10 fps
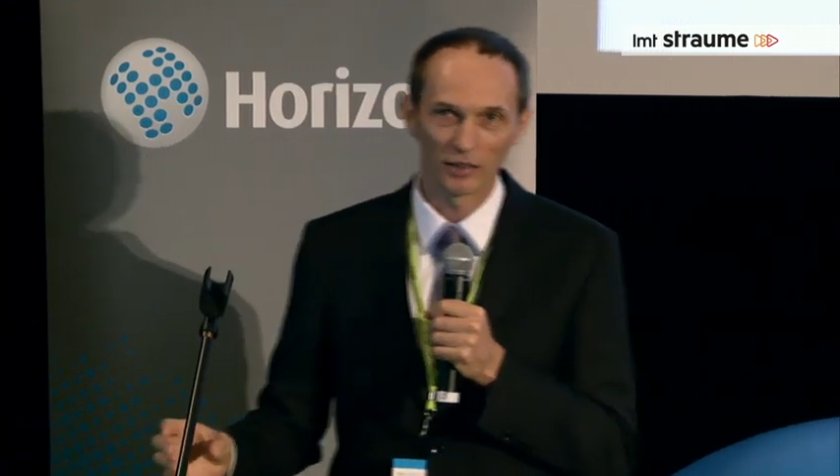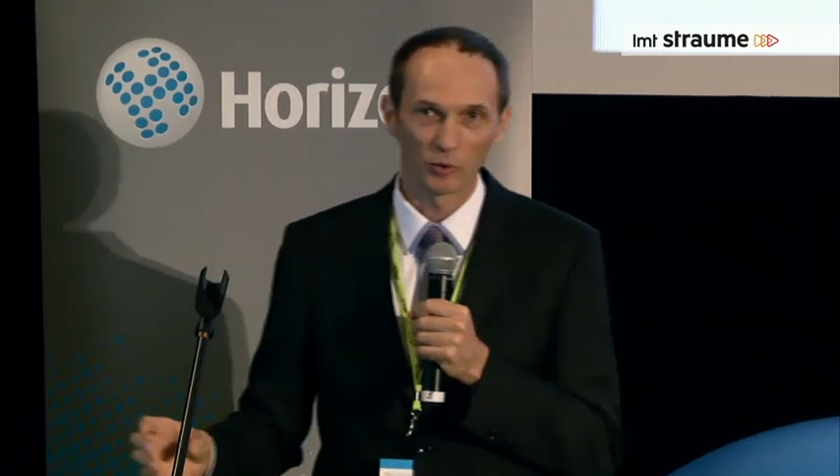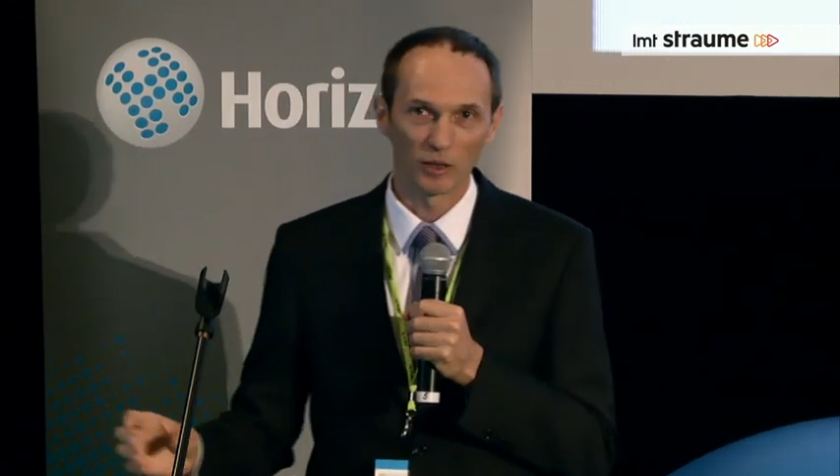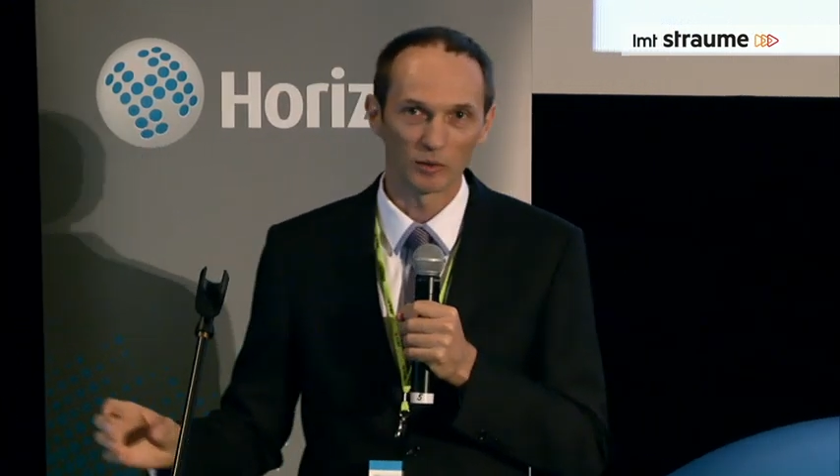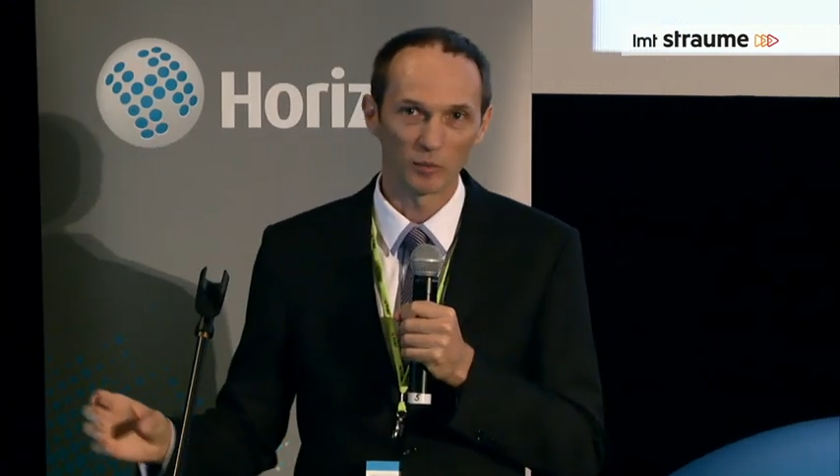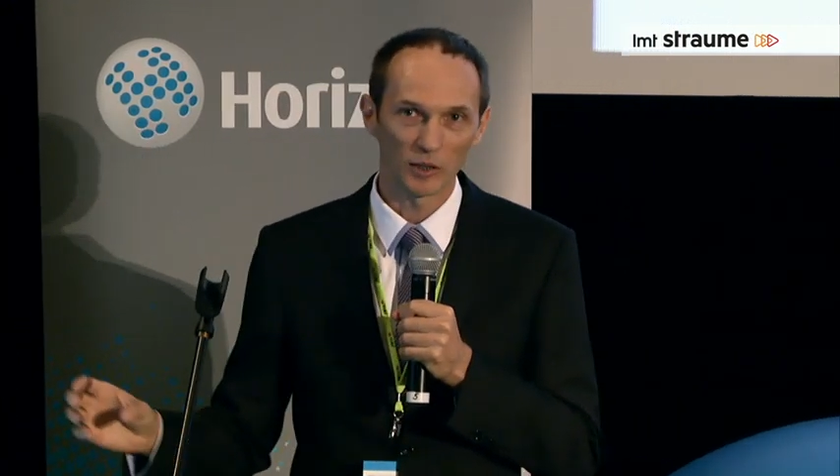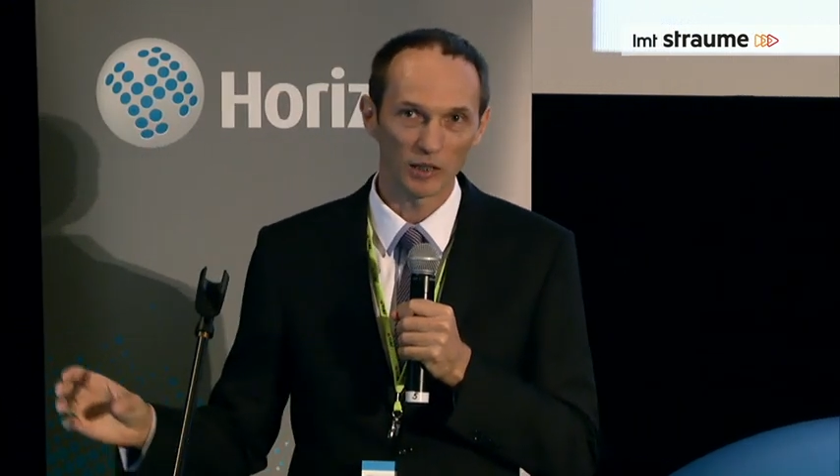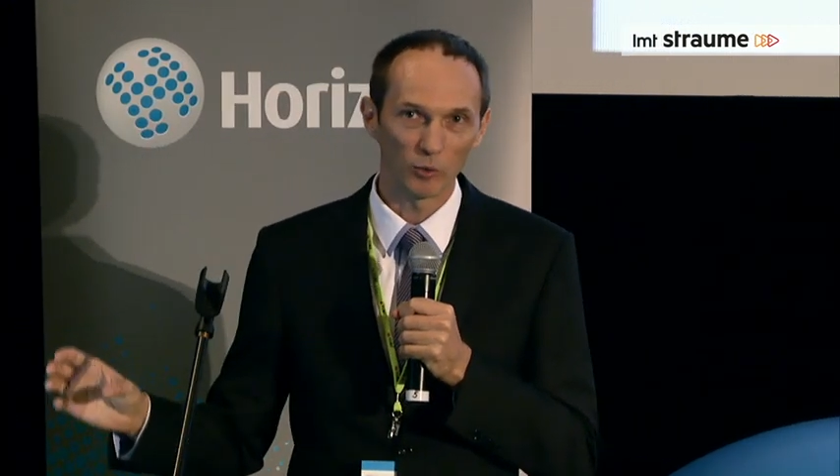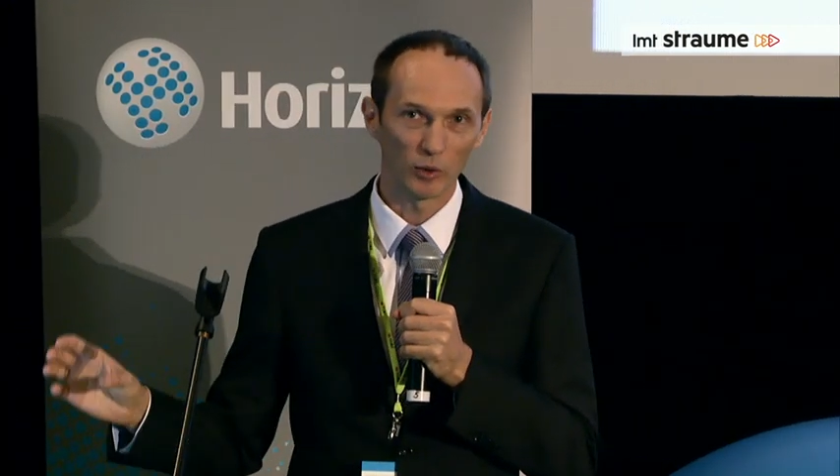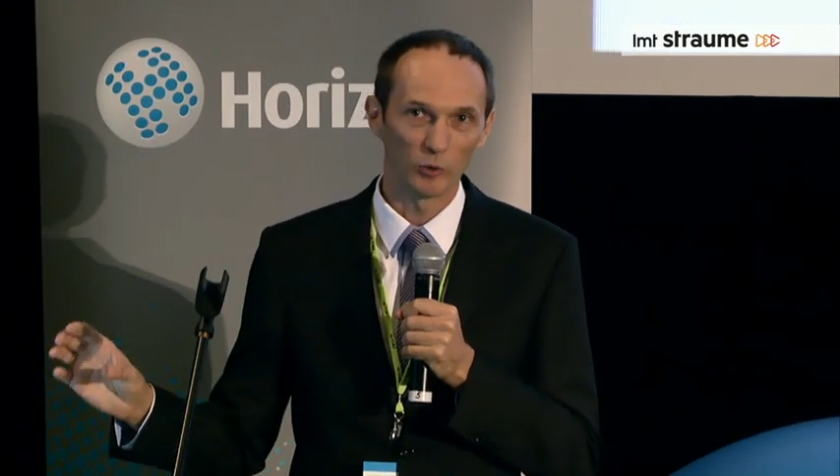and
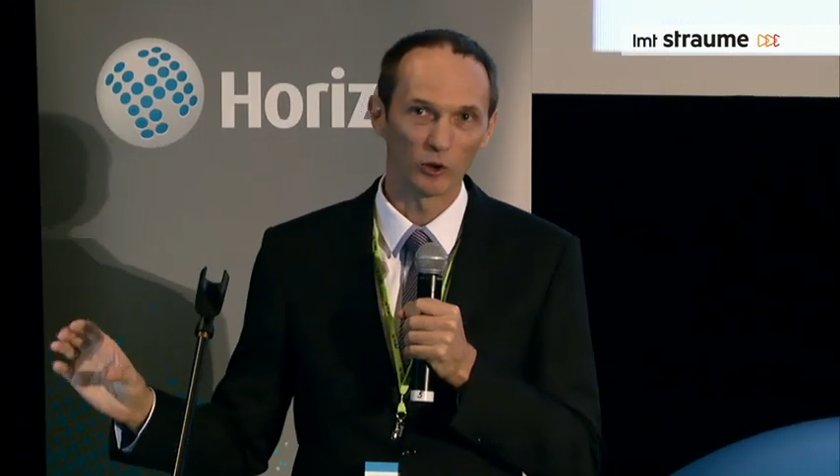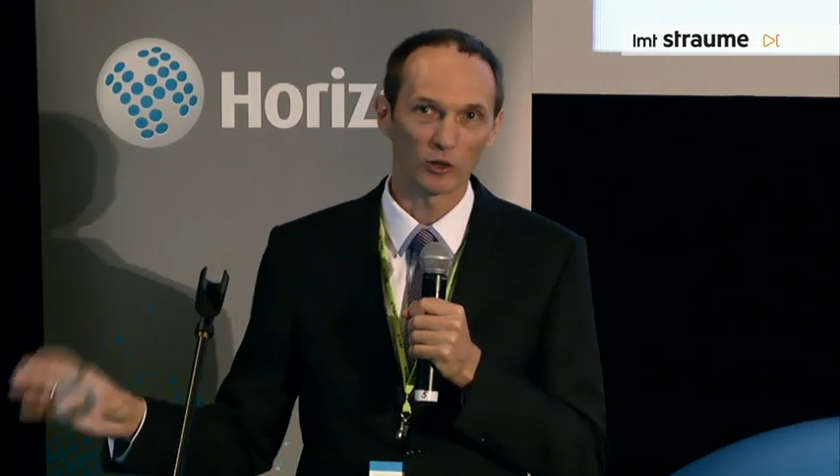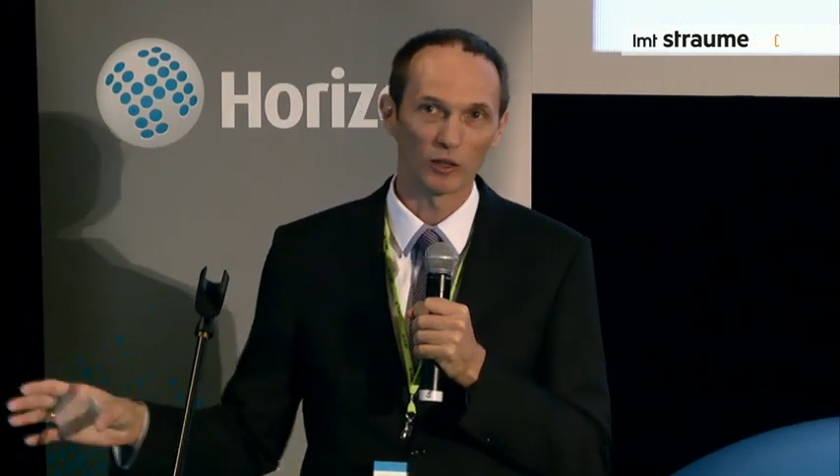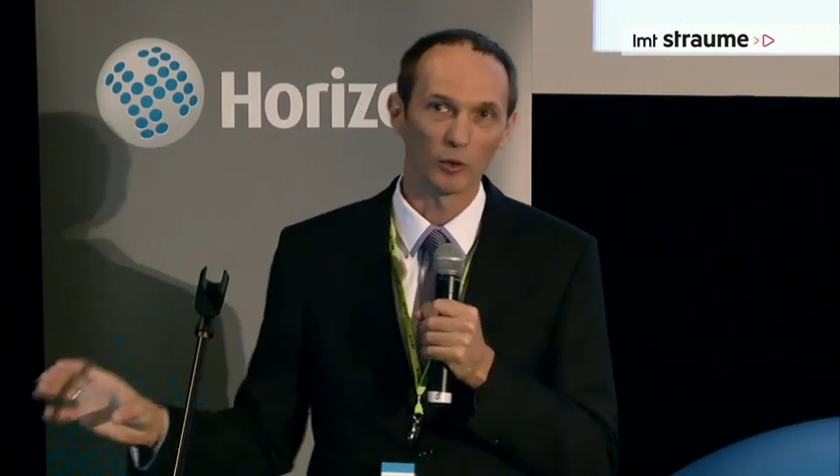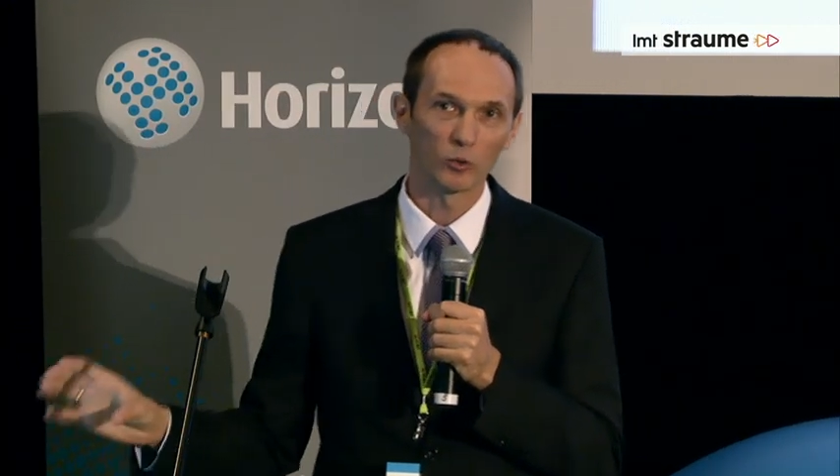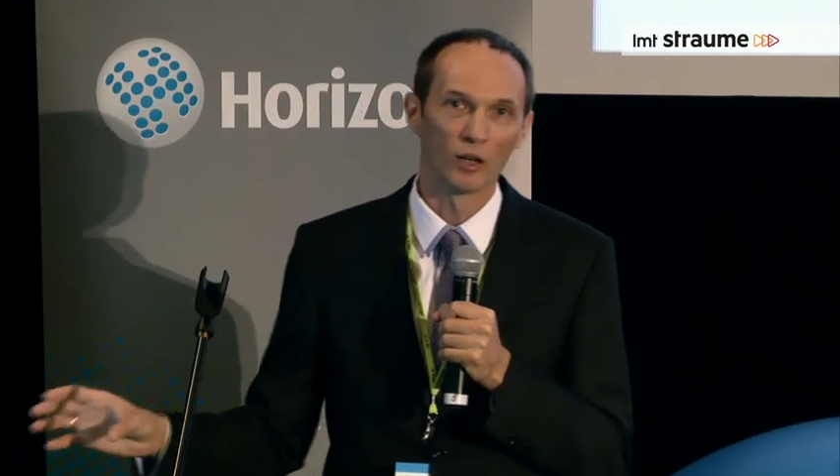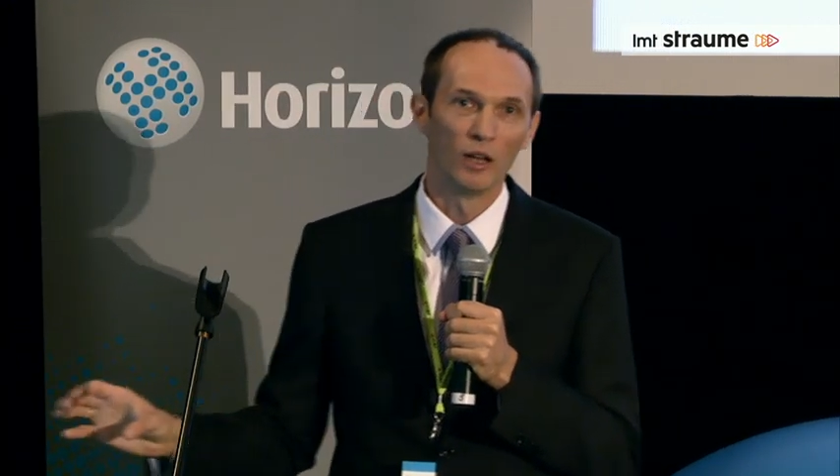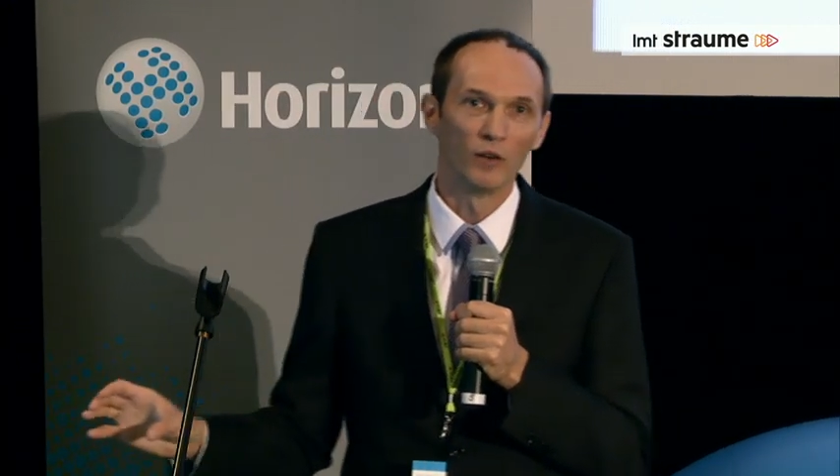especially when we talk about,